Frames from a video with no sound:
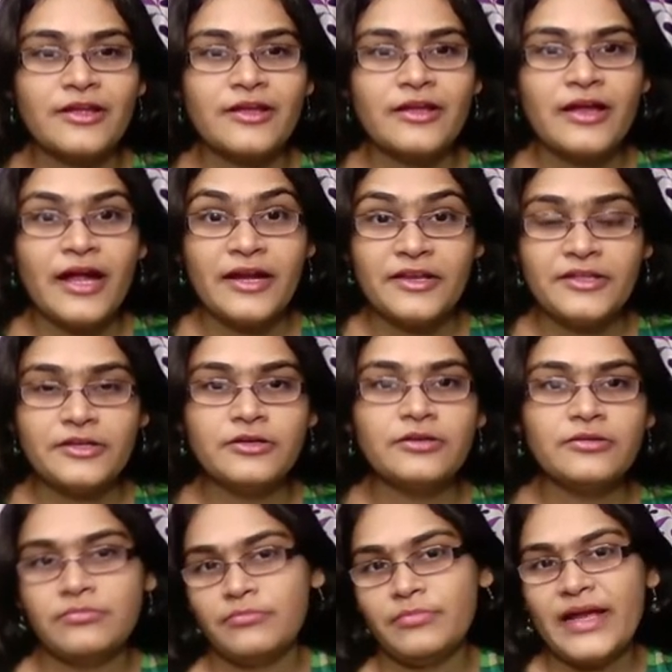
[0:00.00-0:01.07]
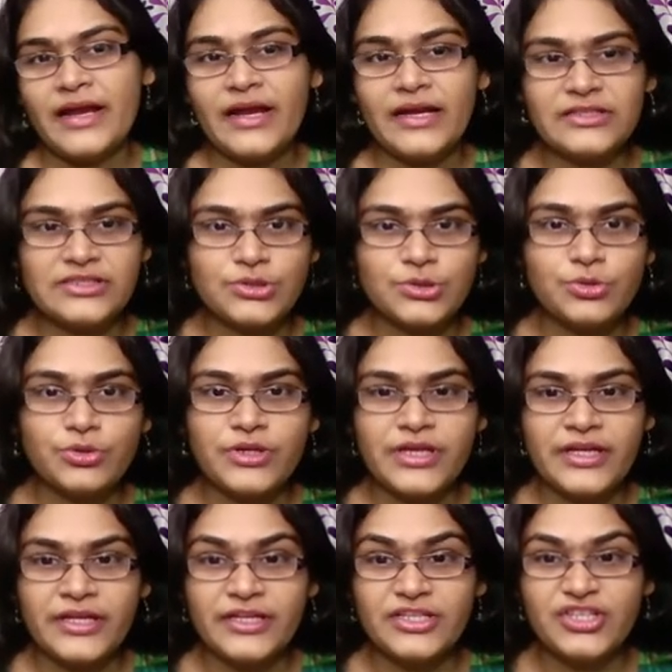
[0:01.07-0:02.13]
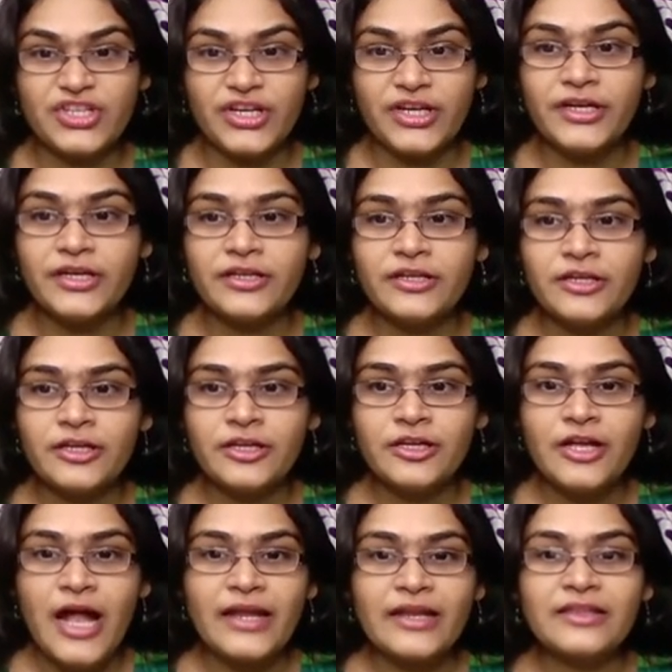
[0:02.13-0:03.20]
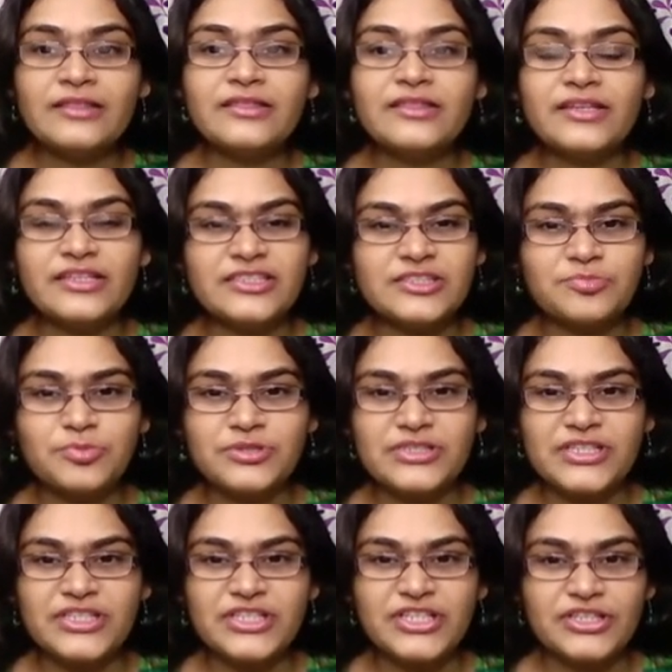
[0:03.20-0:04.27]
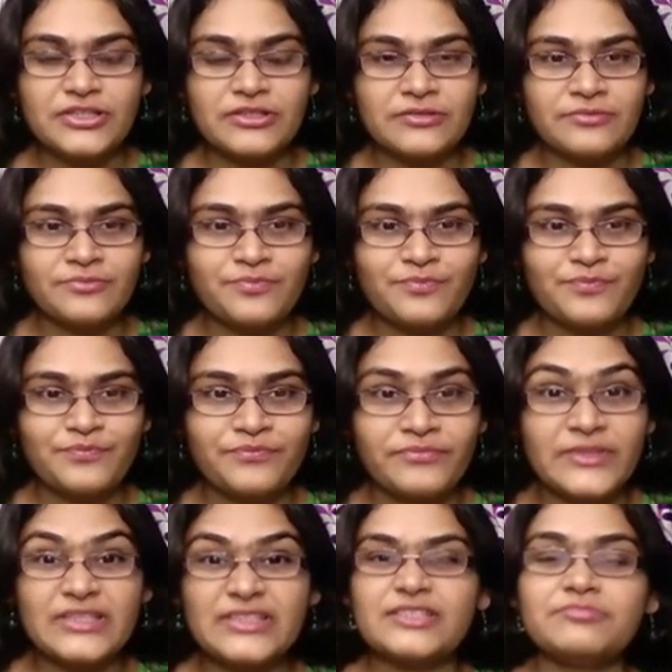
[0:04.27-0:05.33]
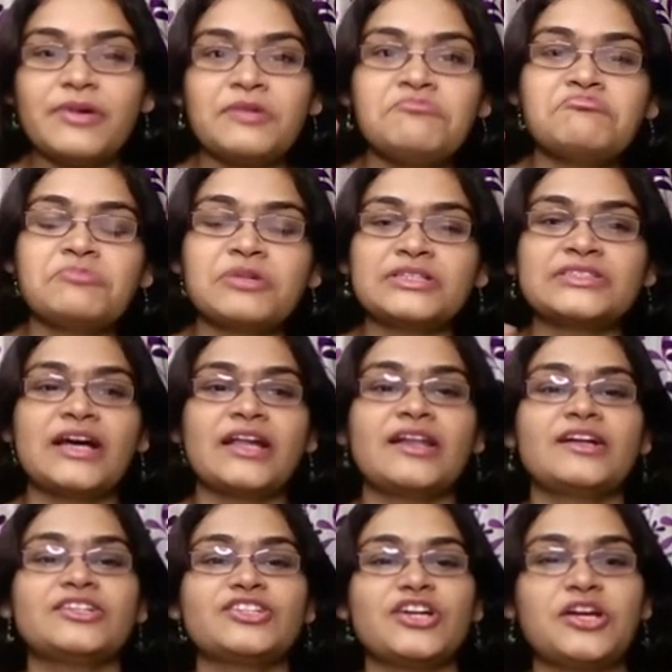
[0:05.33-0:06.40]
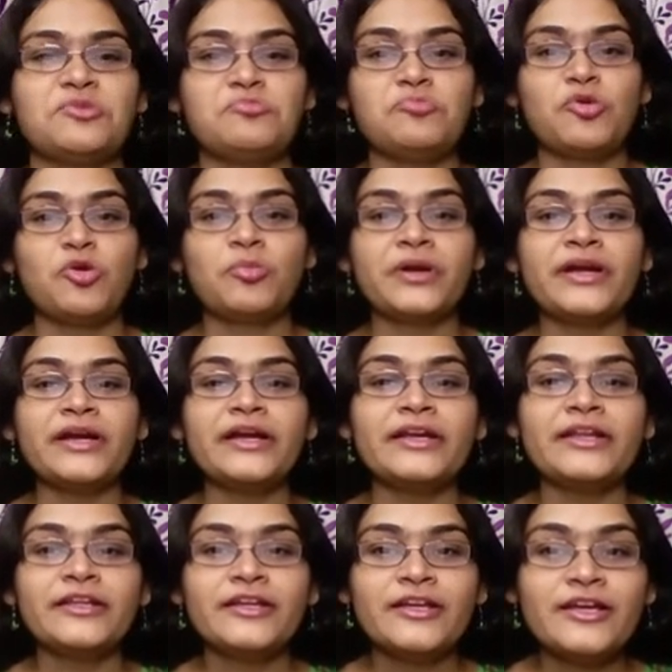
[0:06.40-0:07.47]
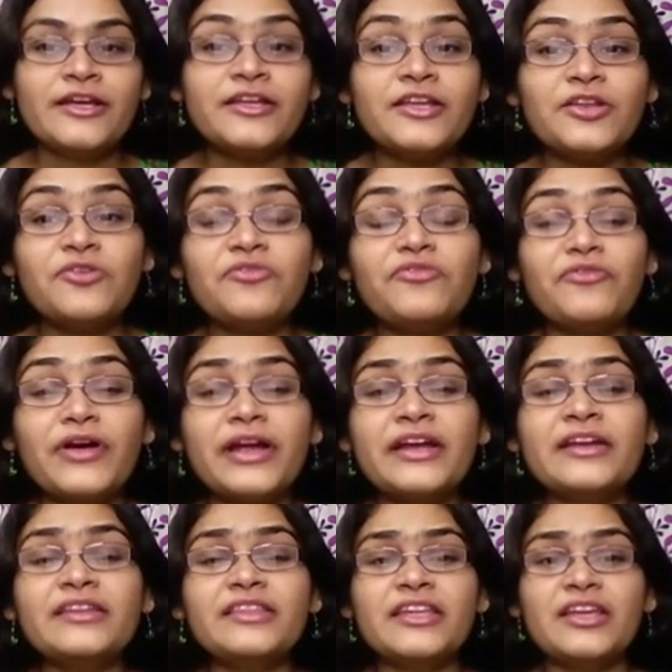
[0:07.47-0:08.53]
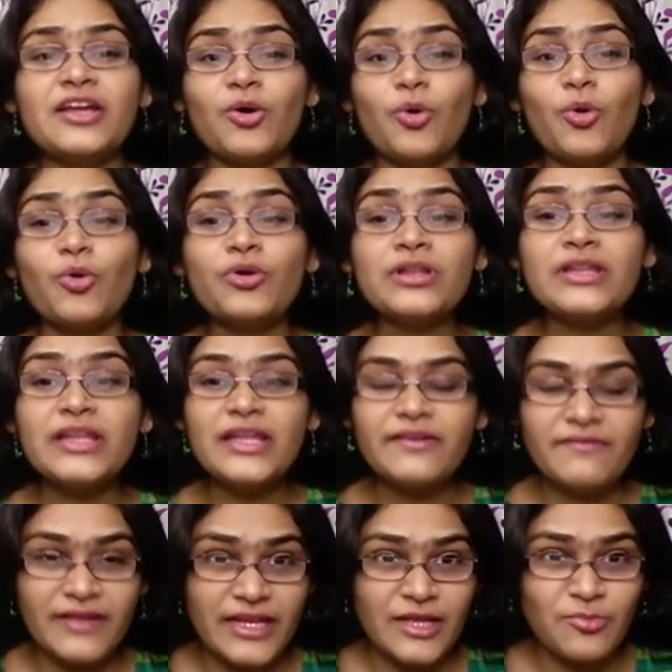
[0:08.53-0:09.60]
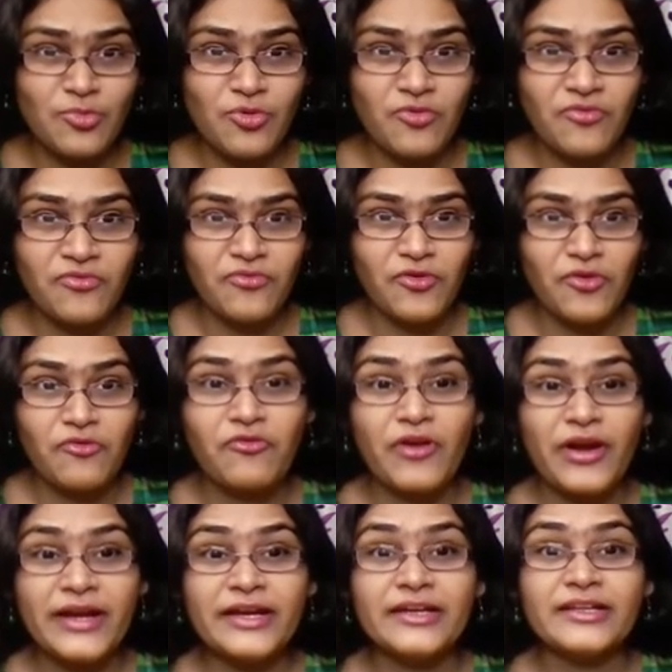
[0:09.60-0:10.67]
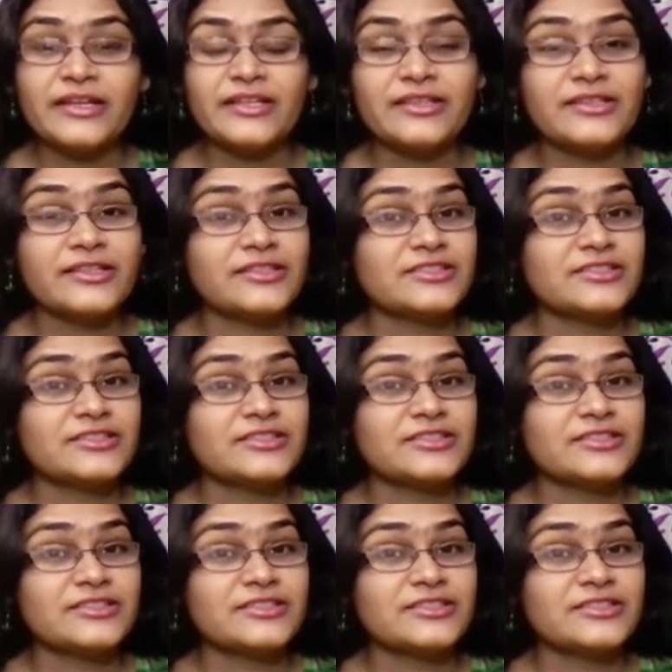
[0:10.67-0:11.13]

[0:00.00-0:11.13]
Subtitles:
and here black has to go king h8. And in this position, this is my masala chai moment. Can you find the only winning move for white in this